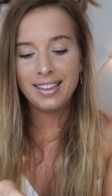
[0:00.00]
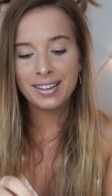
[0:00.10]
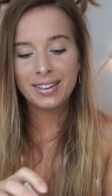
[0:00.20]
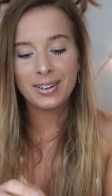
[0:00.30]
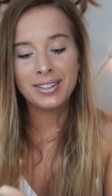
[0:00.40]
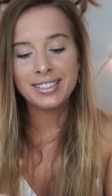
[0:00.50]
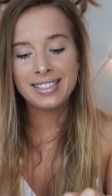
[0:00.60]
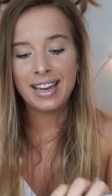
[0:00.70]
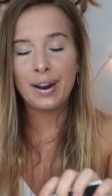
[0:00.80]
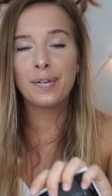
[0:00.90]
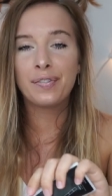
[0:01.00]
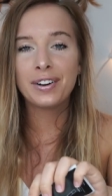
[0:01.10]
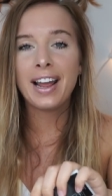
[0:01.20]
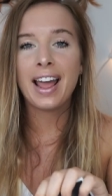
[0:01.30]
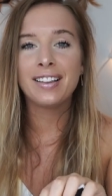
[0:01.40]
the girl said a
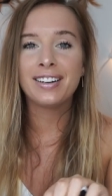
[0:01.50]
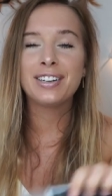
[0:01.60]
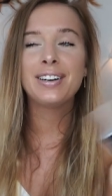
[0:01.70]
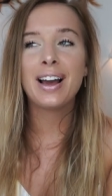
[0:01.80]
free eyeliner.